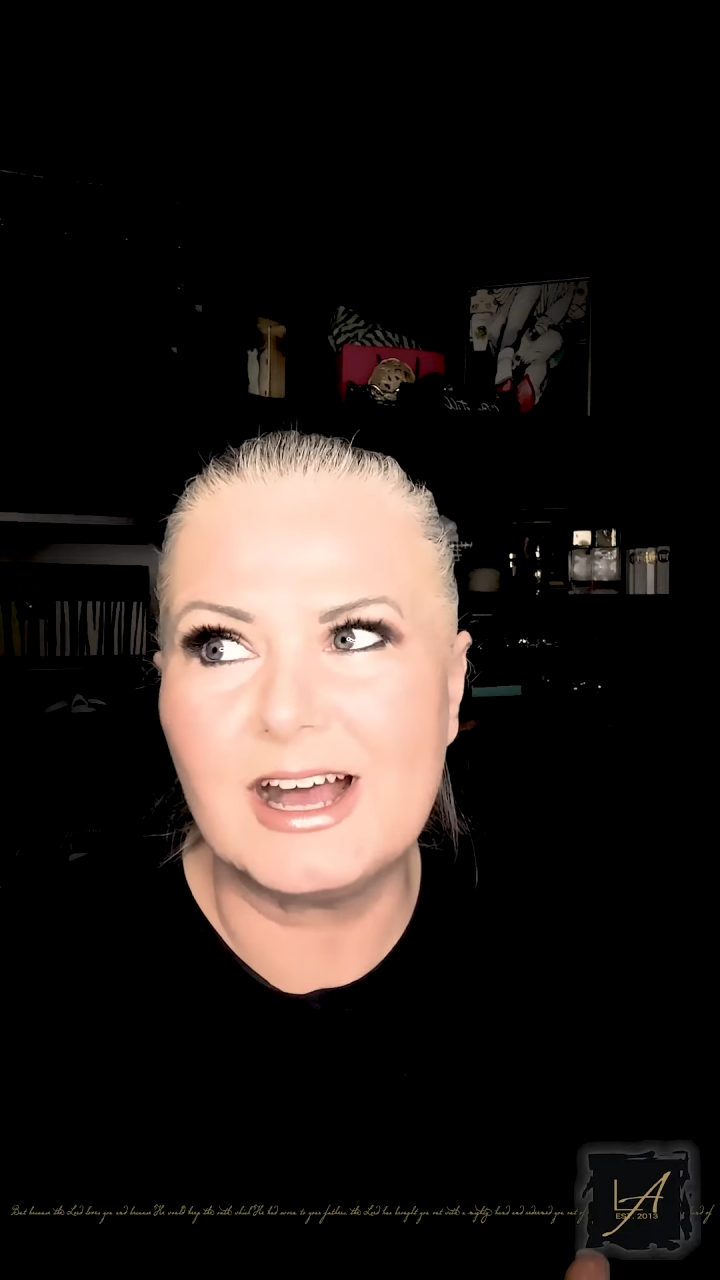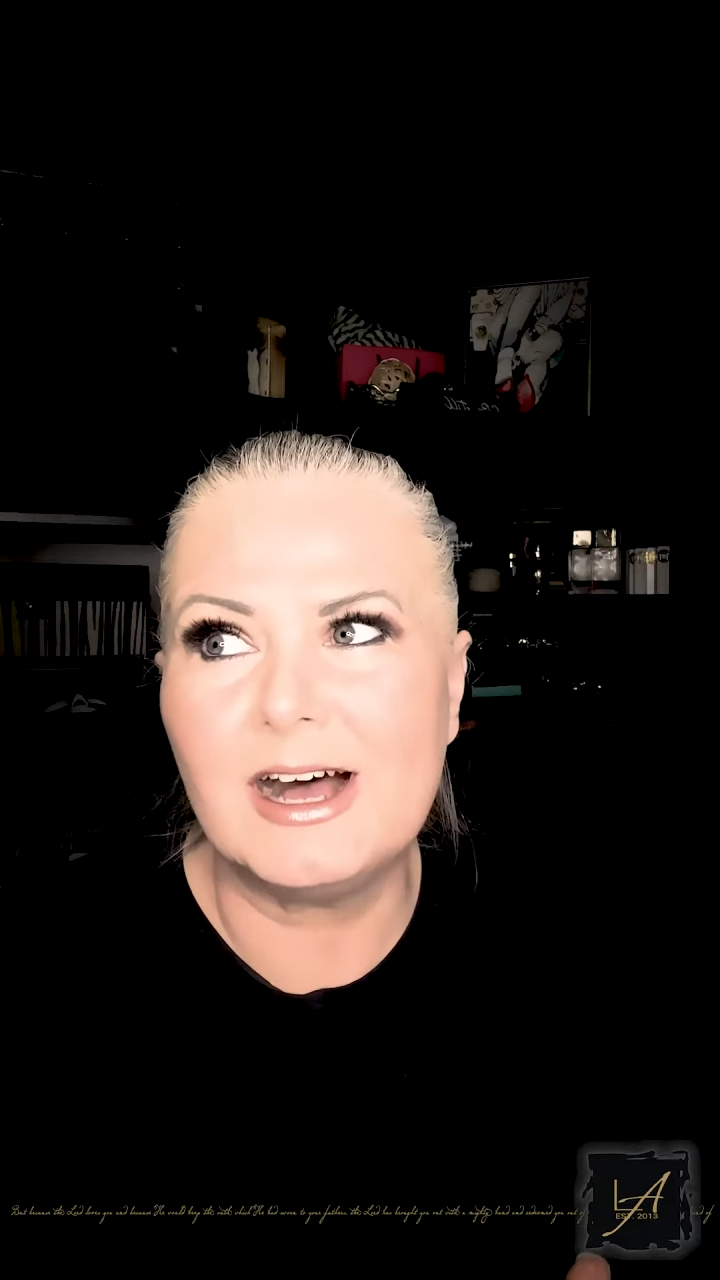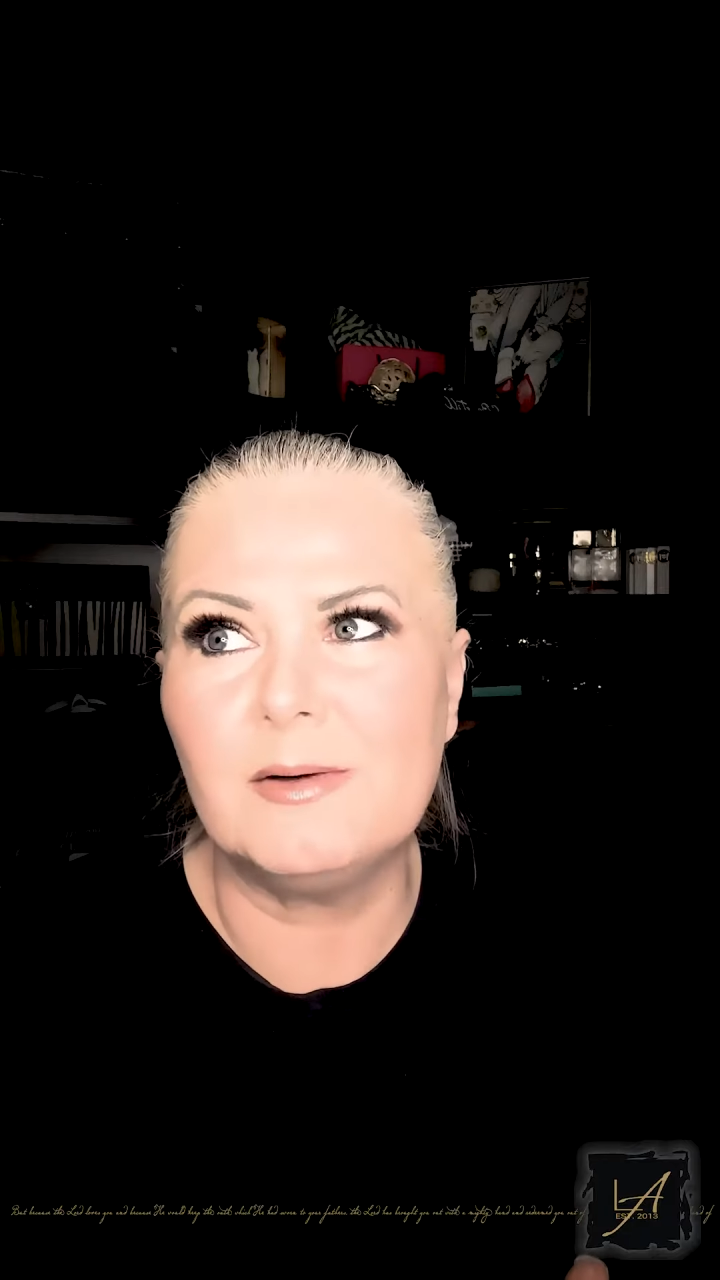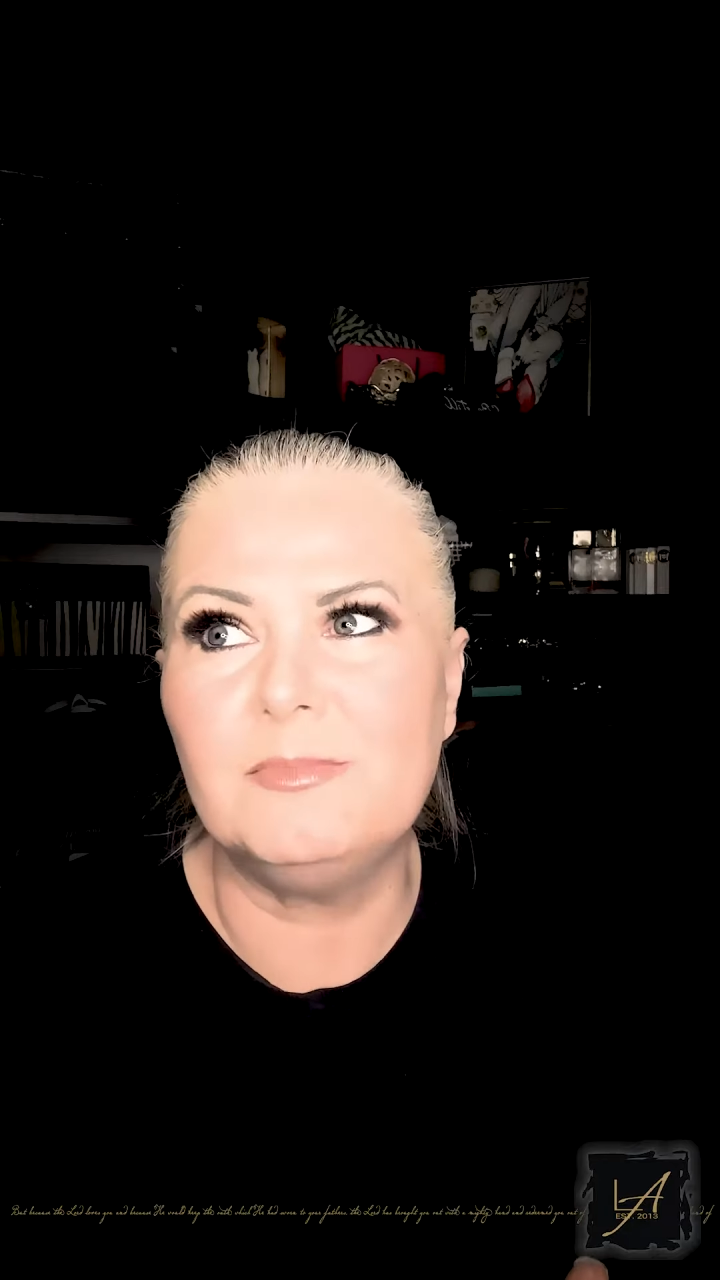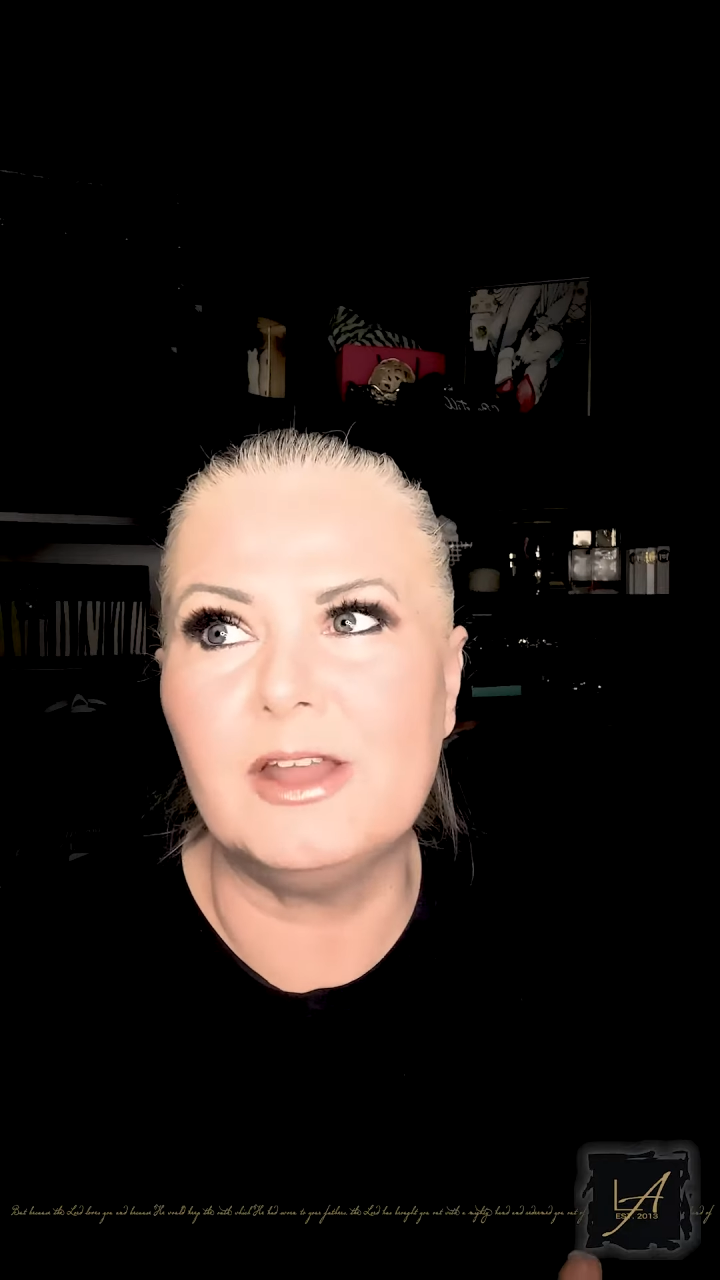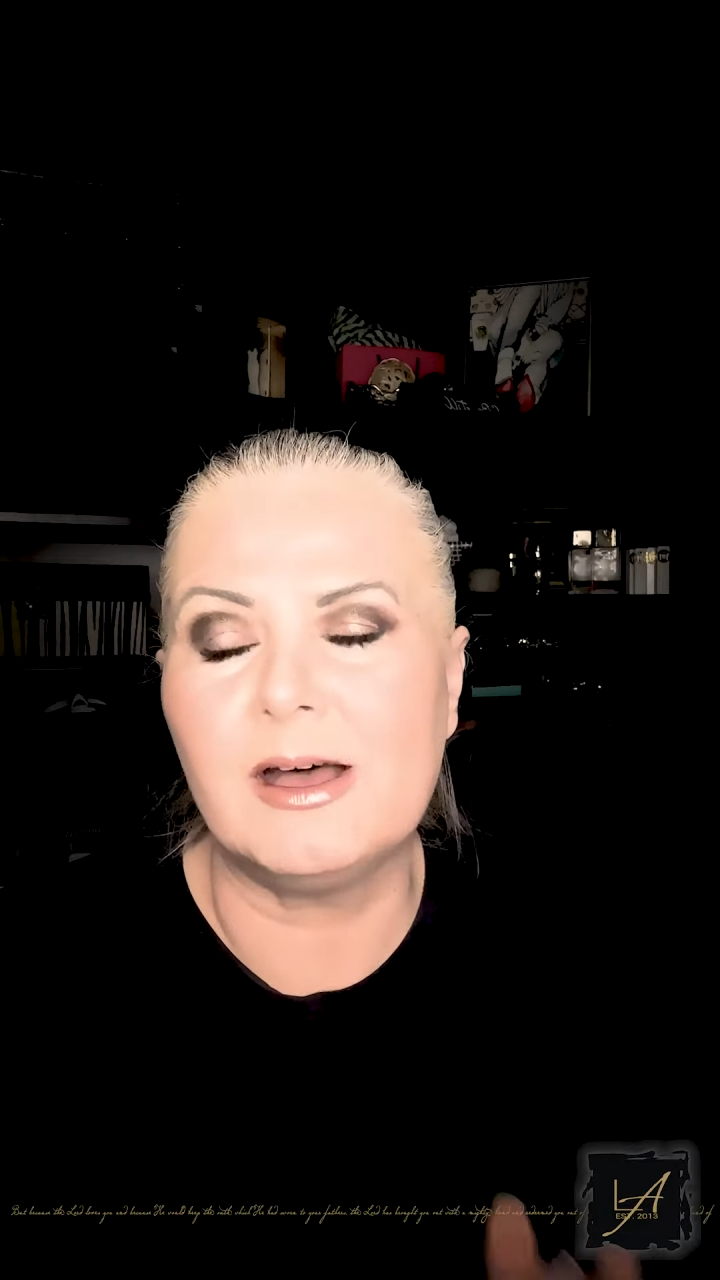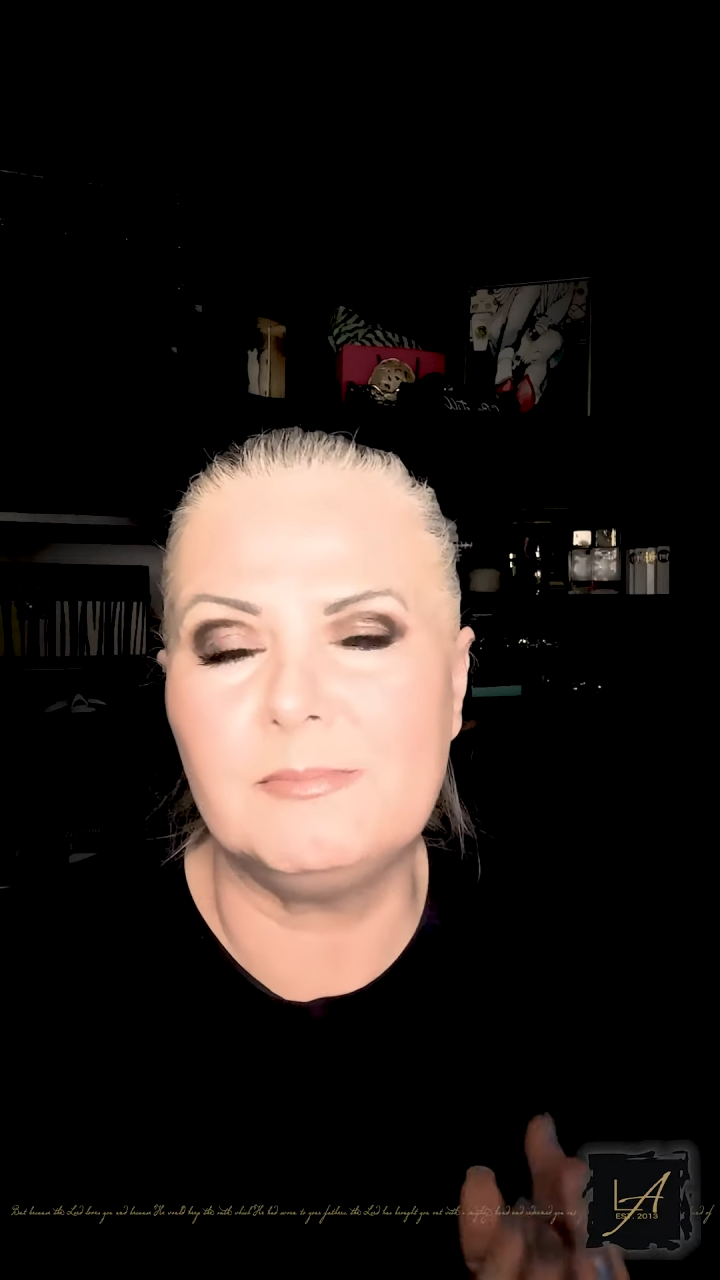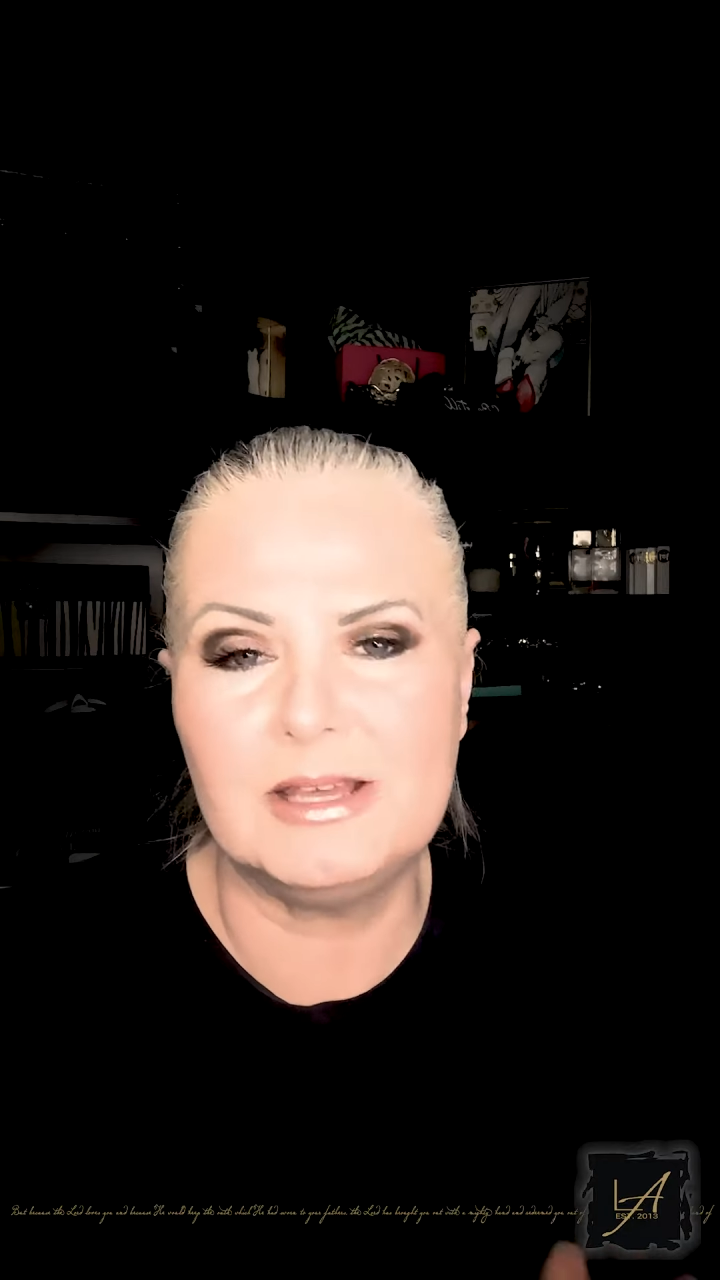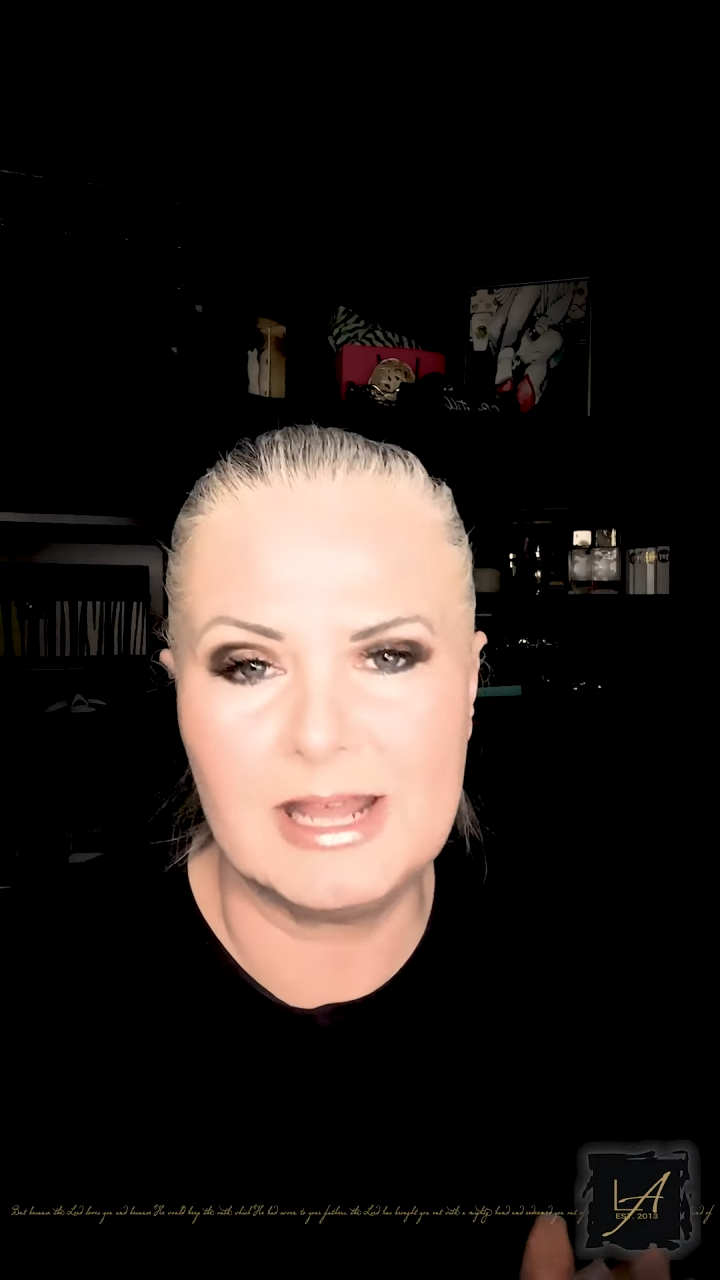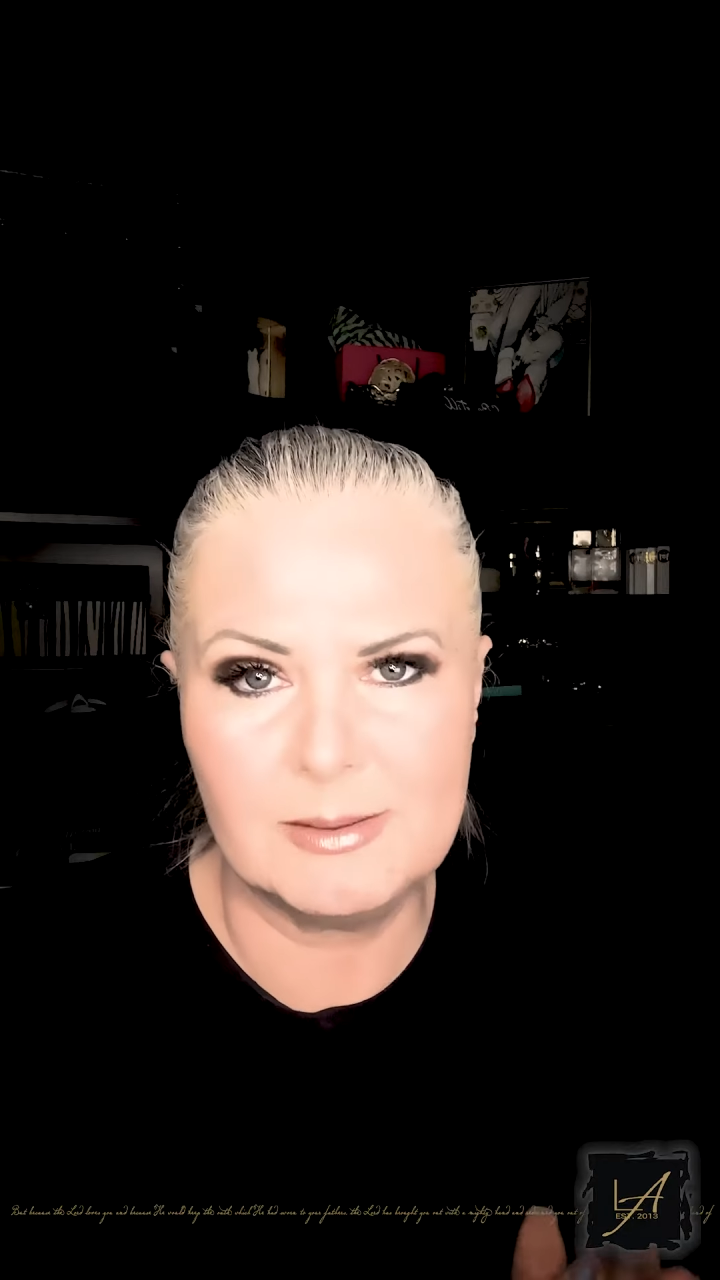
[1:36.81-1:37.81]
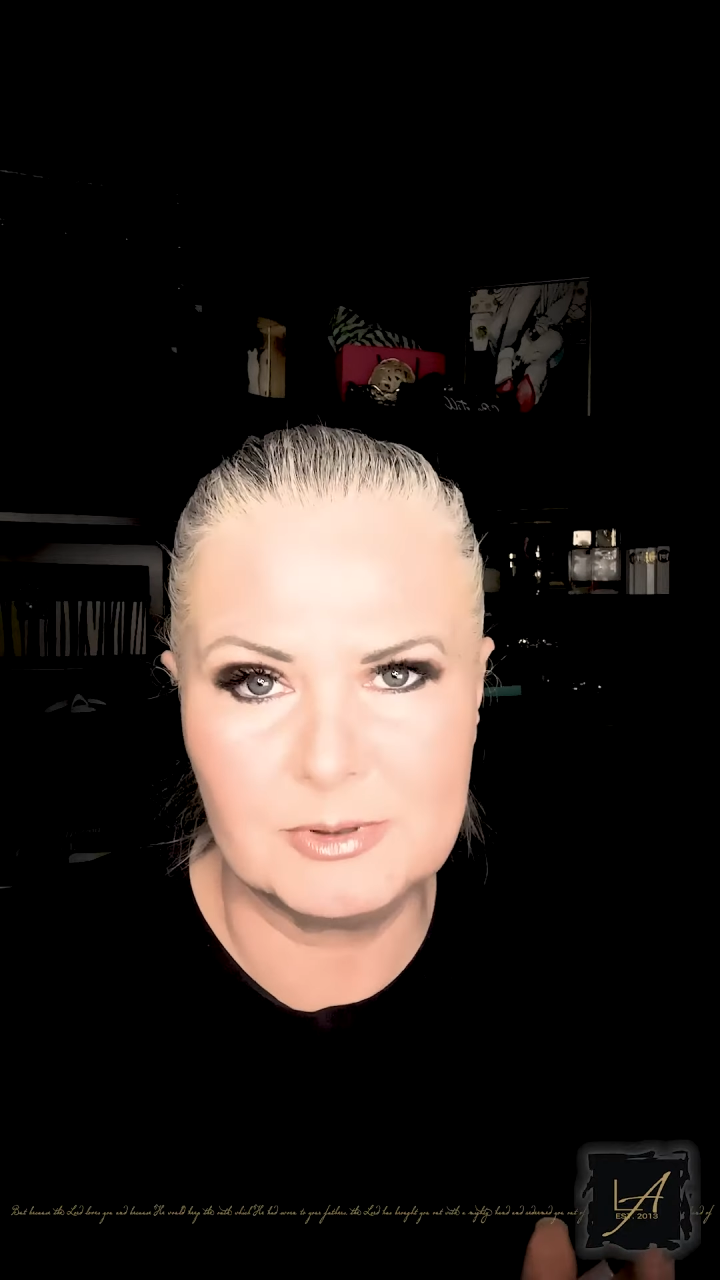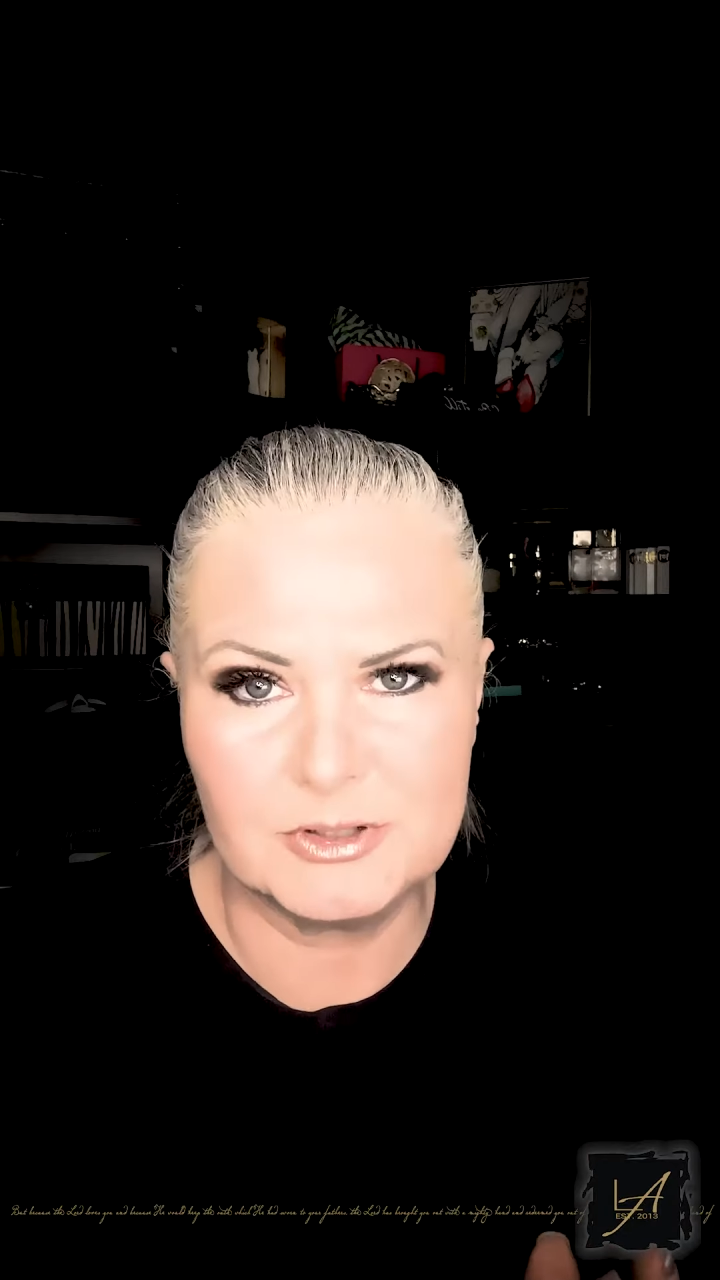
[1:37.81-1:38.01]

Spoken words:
up not being able